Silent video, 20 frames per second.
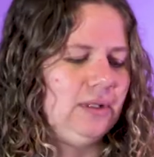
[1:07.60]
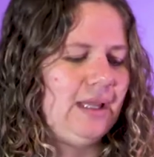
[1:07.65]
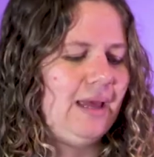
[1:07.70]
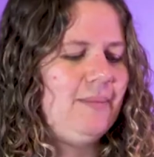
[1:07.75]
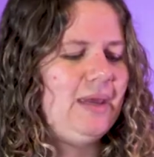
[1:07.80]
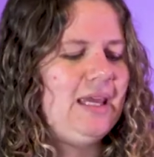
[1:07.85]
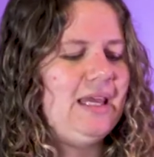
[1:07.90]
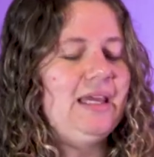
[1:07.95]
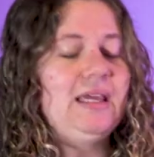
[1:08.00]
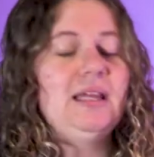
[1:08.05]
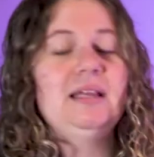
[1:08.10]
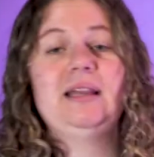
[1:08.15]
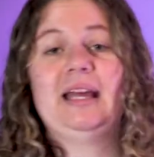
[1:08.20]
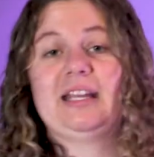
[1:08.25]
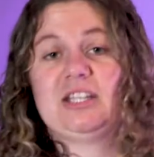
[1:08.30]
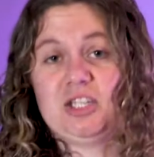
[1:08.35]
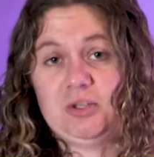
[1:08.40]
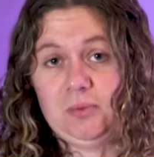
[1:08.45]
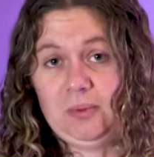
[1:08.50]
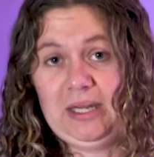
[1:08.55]
Let me
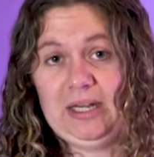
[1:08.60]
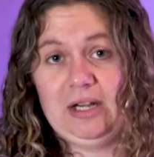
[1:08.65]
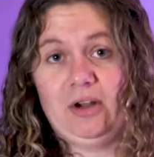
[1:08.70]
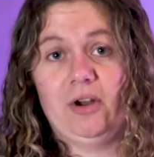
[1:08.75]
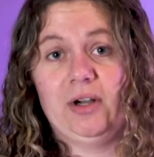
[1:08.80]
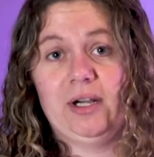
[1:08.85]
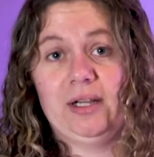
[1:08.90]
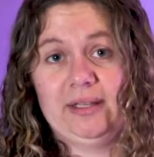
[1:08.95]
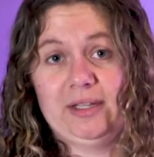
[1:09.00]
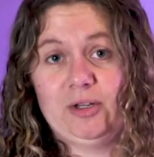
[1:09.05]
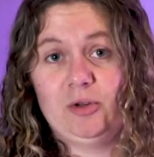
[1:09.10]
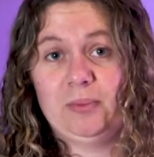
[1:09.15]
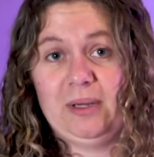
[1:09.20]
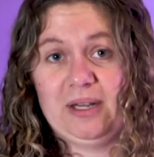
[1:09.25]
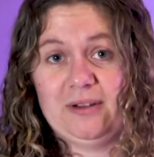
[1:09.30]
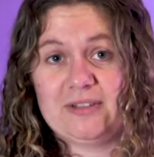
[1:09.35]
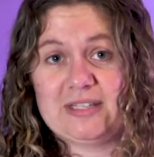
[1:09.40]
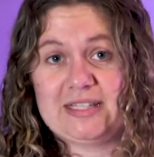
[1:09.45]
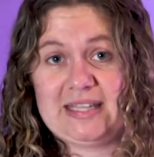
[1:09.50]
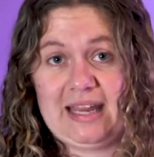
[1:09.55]
let you in on a little bit
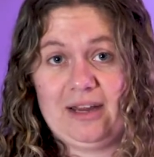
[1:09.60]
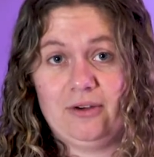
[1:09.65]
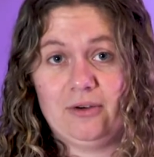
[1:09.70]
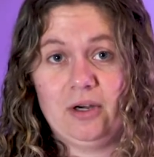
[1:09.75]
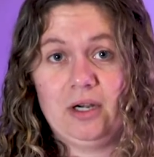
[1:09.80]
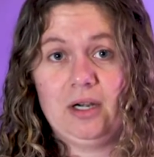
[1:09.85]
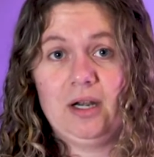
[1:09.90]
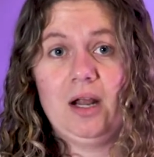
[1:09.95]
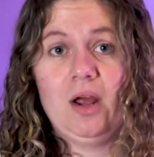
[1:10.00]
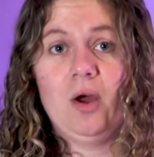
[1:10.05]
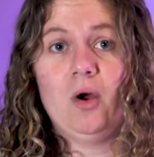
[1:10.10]
of secret.